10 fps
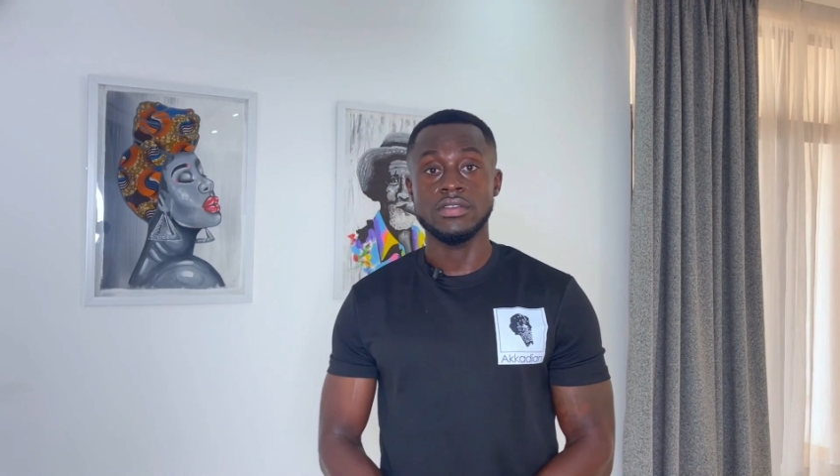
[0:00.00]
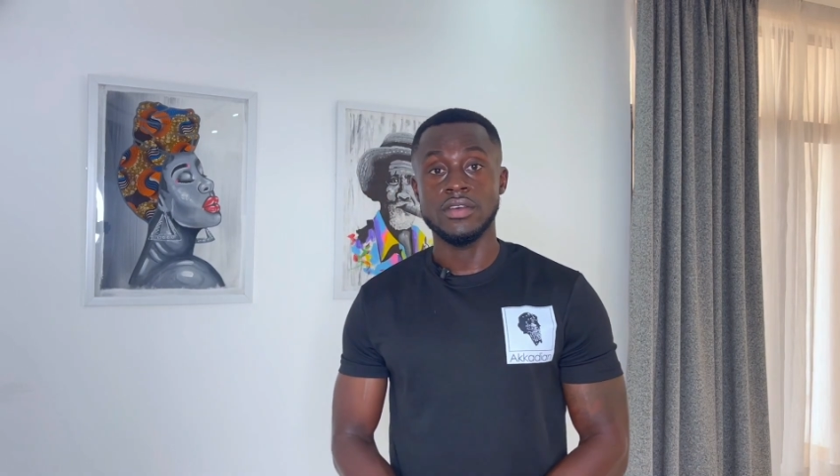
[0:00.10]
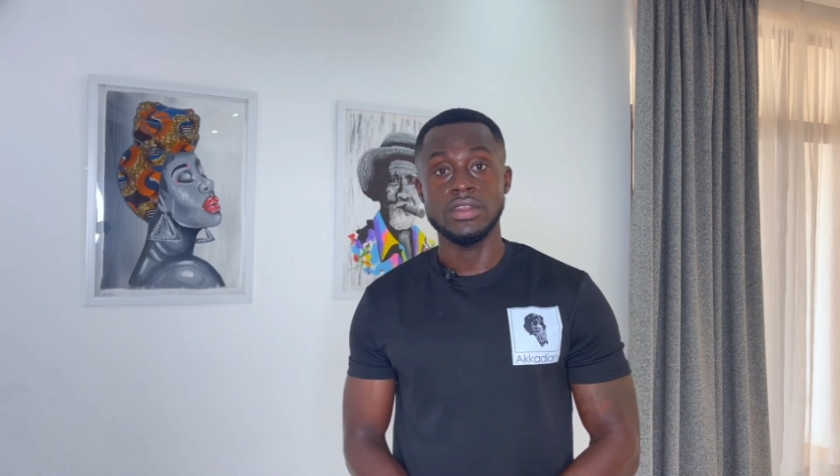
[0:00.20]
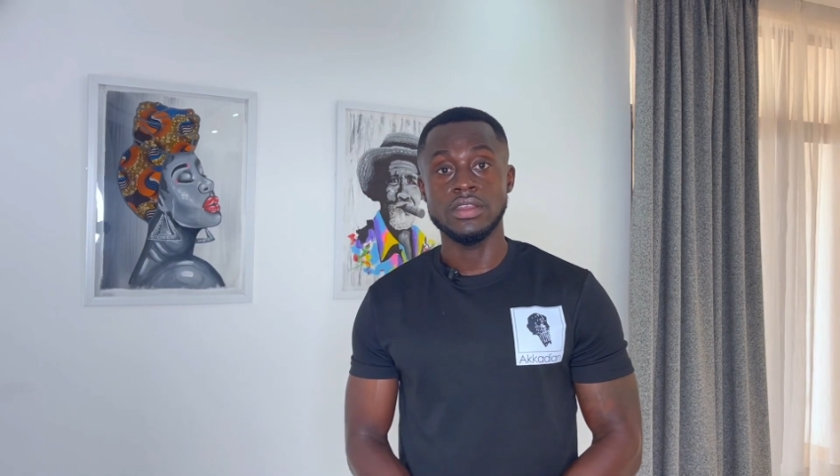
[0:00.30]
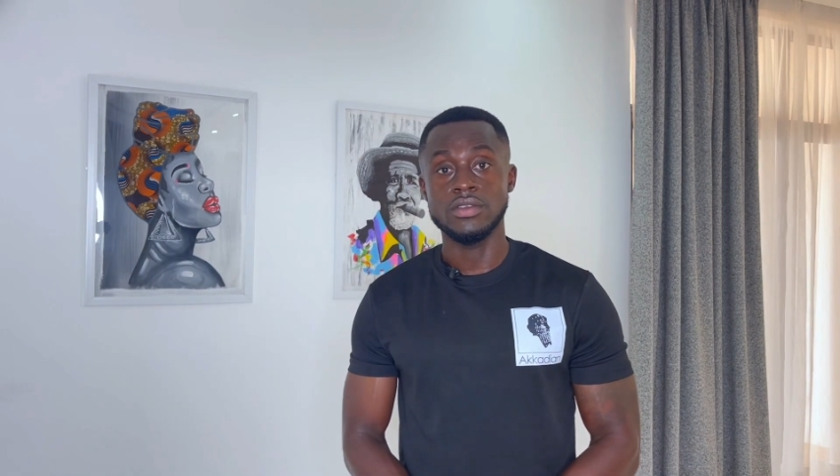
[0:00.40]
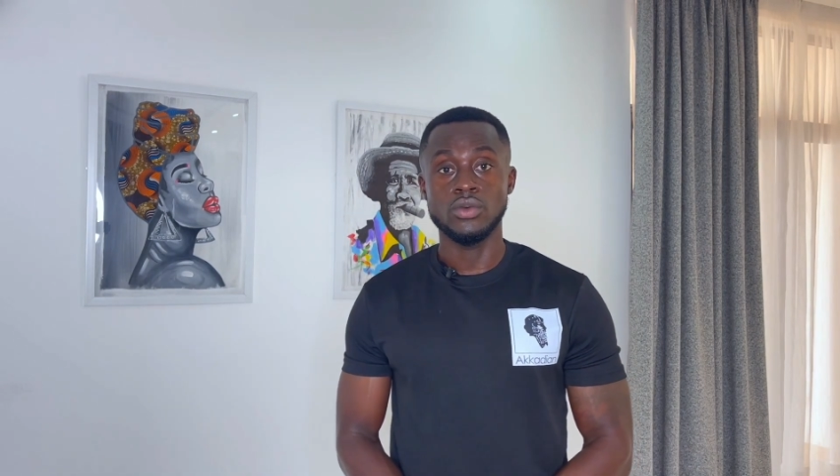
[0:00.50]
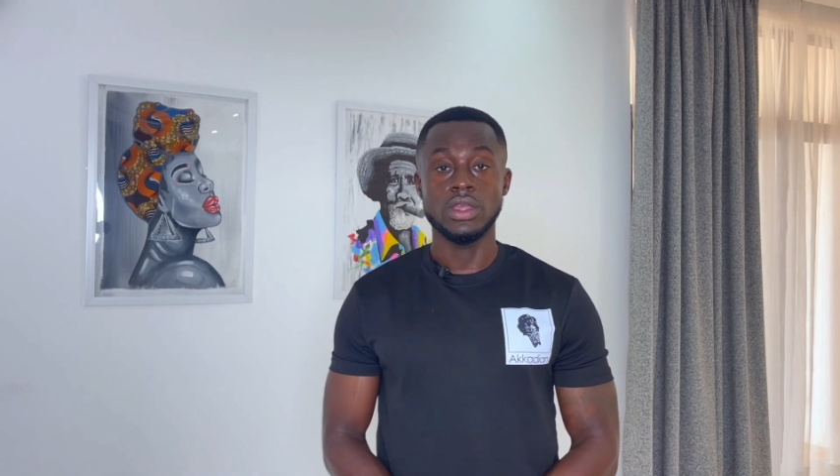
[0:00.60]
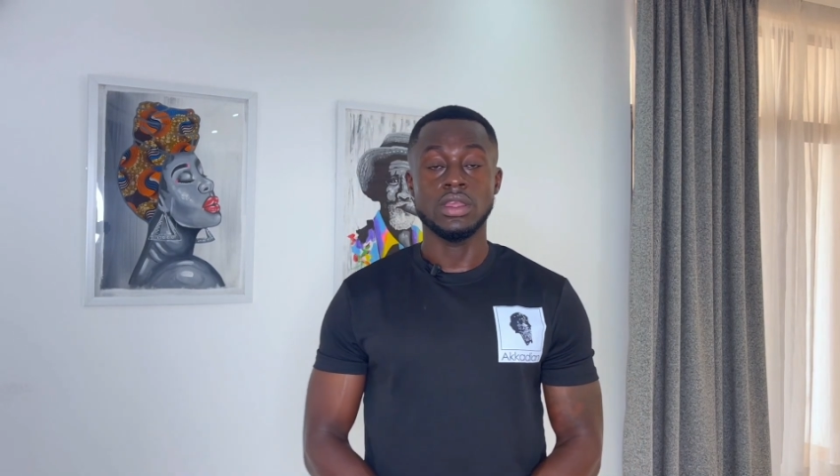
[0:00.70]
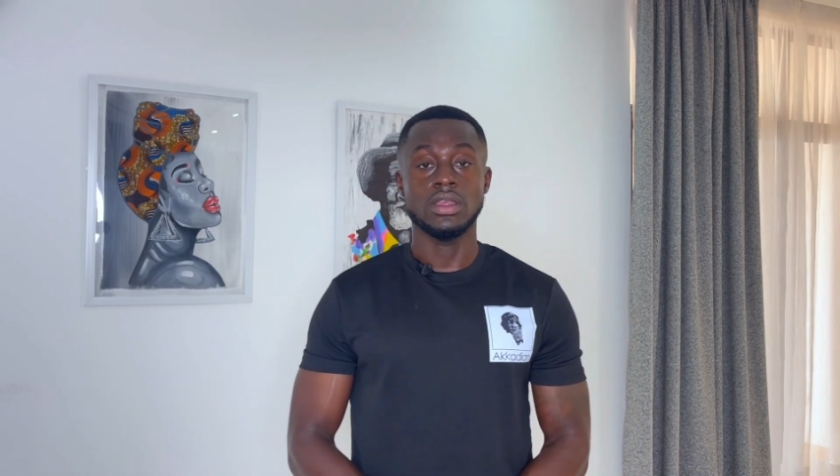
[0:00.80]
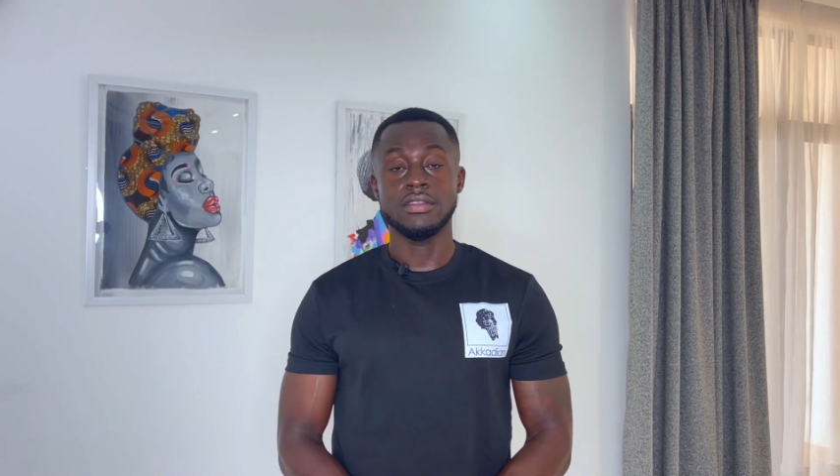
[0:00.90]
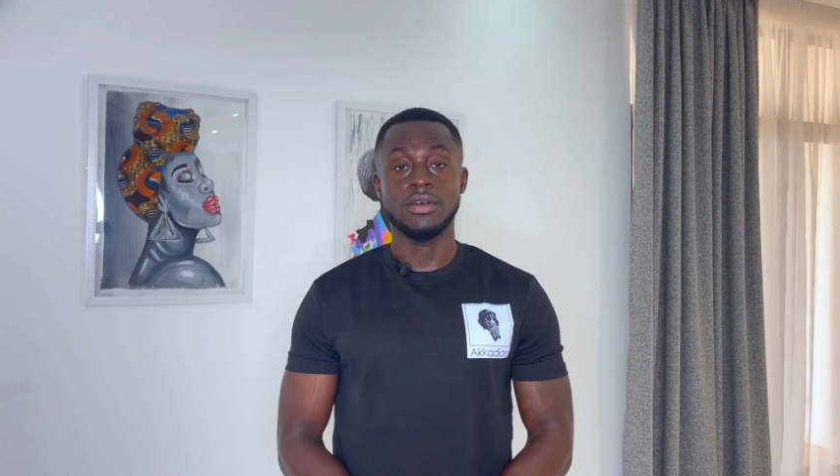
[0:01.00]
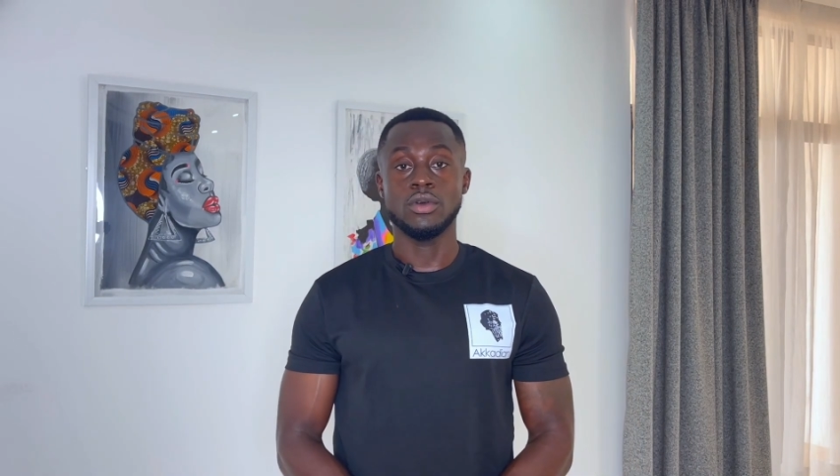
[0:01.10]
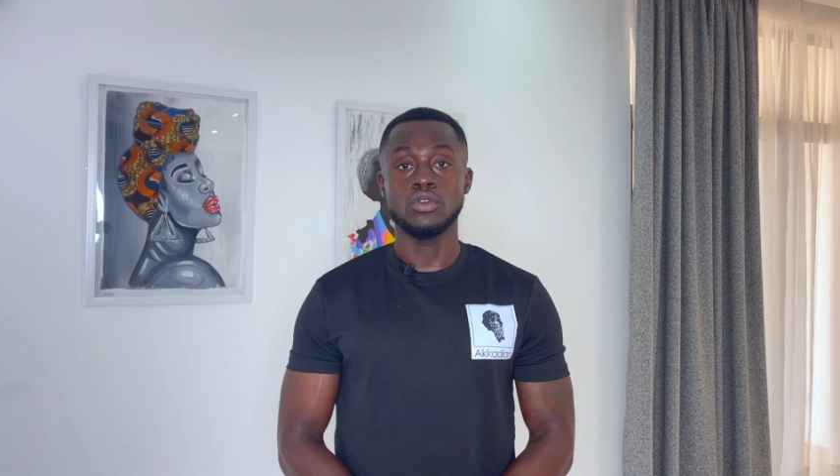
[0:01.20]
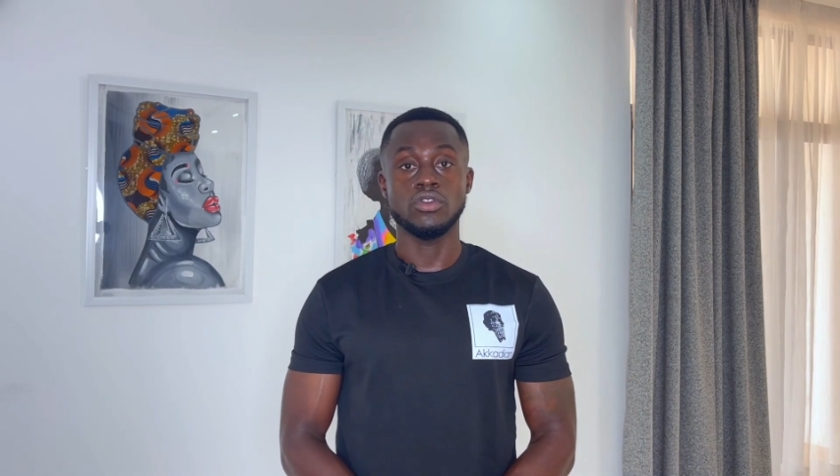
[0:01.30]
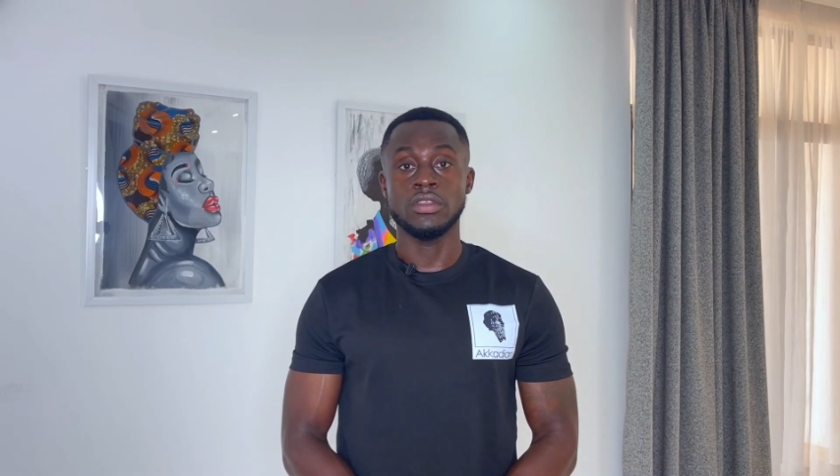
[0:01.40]
7 days a week. It's not
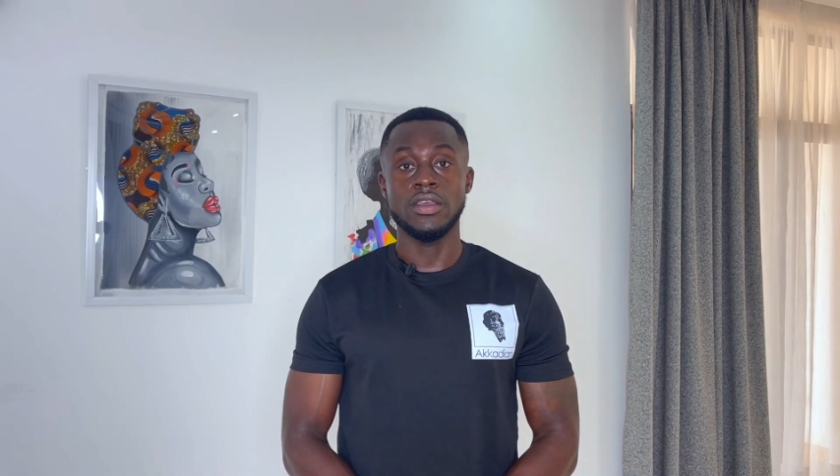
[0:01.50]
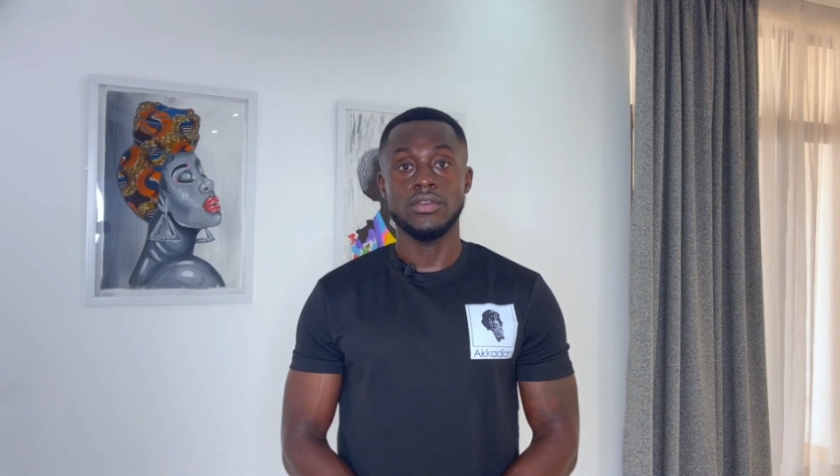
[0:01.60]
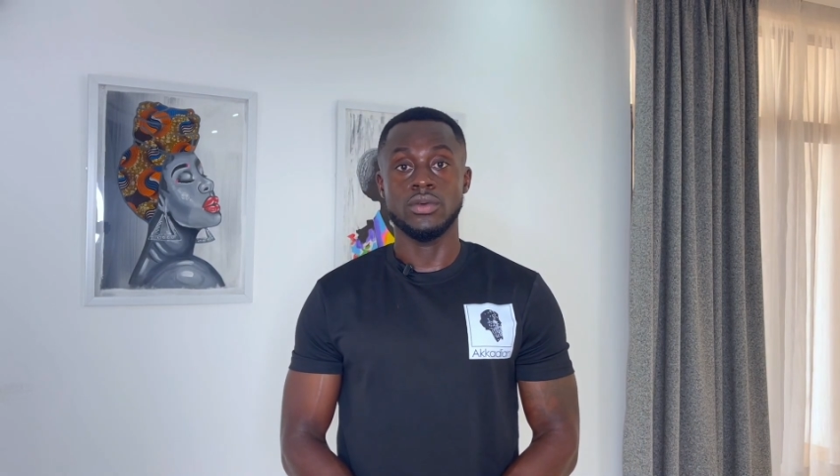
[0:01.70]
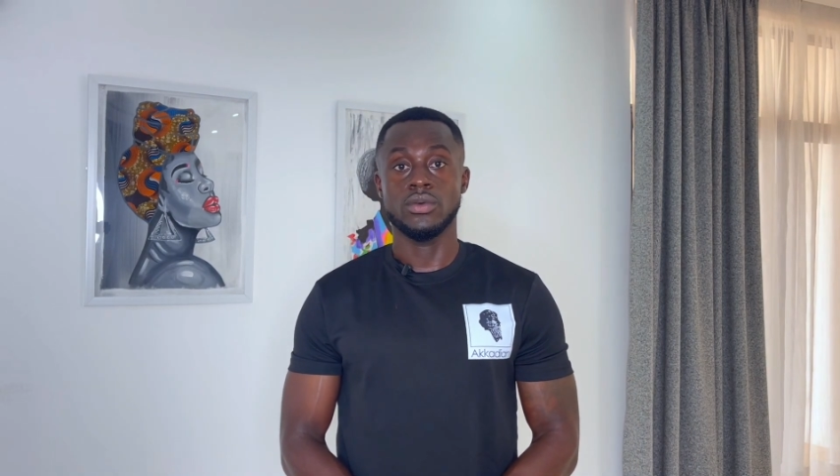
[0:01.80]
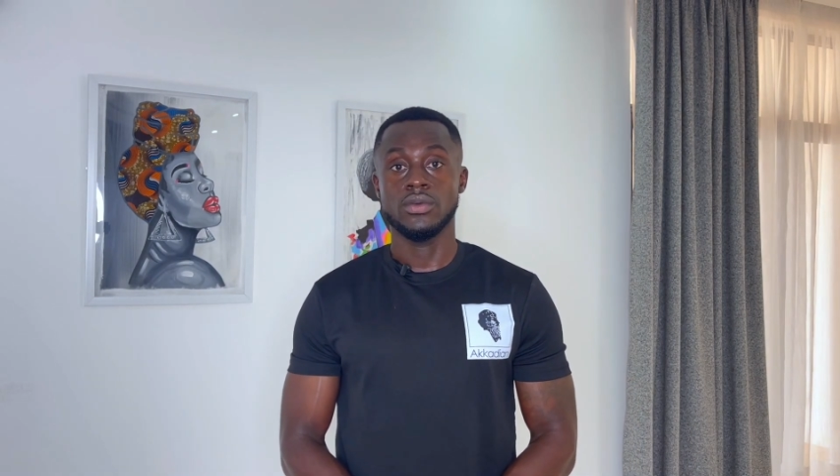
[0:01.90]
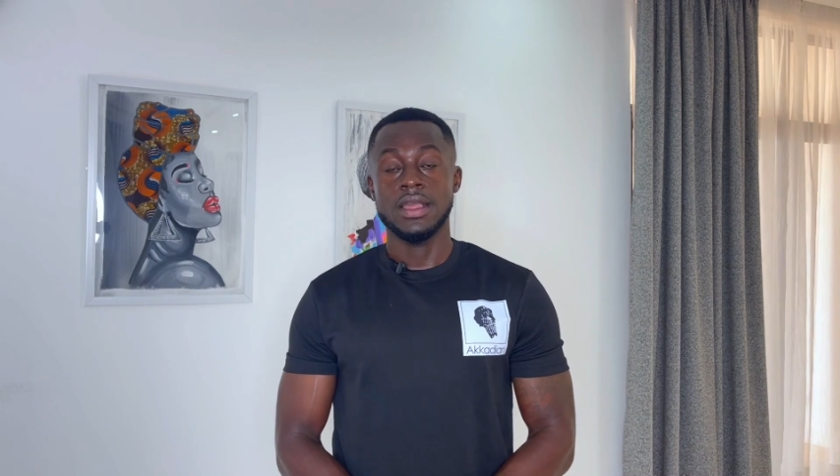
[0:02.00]
going to save you.